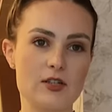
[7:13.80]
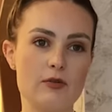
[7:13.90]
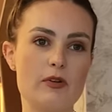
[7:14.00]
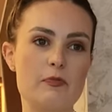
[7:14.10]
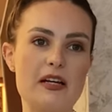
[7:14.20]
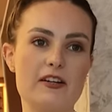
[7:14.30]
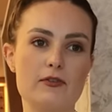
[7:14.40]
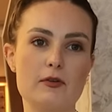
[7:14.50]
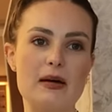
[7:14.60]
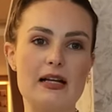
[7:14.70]
We've been here
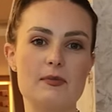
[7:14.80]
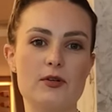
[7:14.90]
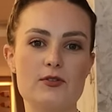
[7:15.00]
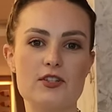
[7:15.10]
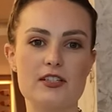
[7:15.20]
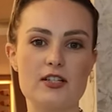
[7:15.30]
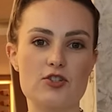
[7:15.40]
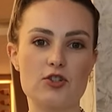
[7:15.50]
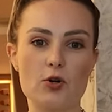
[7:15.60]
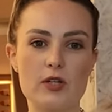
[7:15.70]
for many moons because he's
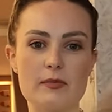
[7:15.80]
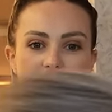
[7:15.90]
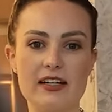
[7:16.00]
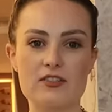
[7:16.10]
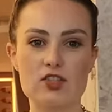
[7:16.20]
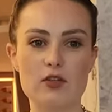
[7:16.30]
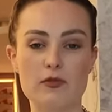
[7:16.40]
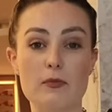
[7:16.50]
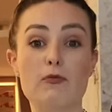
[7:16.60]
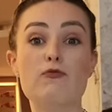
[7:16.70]
slowly making us go
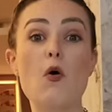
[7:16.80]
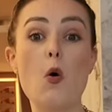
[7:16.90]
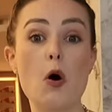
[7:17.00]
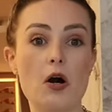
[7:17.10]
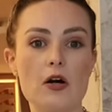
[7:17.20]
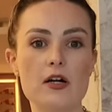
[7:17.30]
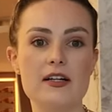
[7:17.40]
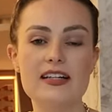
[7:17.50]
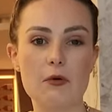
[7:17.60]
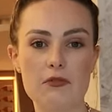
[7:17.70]
from four.
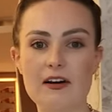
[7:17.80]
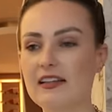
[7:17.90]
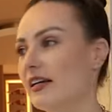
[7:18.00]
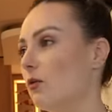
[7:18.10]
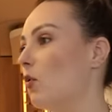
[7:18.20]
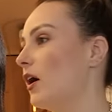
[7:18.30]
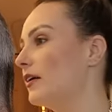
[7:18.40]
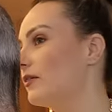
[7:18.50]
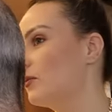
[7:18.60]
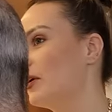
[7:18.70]
Now we're finally at one.
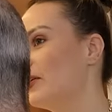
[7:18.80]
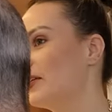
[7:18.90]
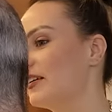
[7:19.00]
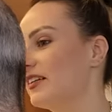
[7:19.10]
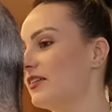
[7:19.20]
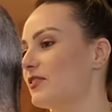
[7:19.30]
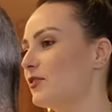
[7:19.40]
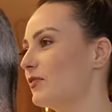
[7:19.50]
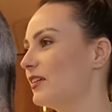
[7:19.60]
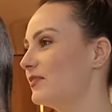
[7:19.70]
What do you think, Neve, so
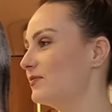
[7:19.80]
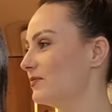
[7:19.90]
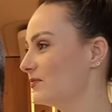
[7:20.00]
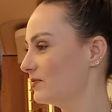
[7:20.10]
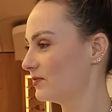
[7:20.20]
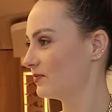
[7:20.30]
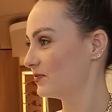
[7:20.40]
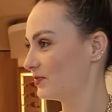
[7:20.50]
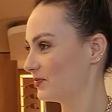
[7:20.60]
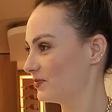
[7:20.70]
far?
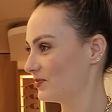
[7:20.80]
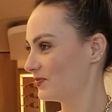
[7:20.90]
Oh,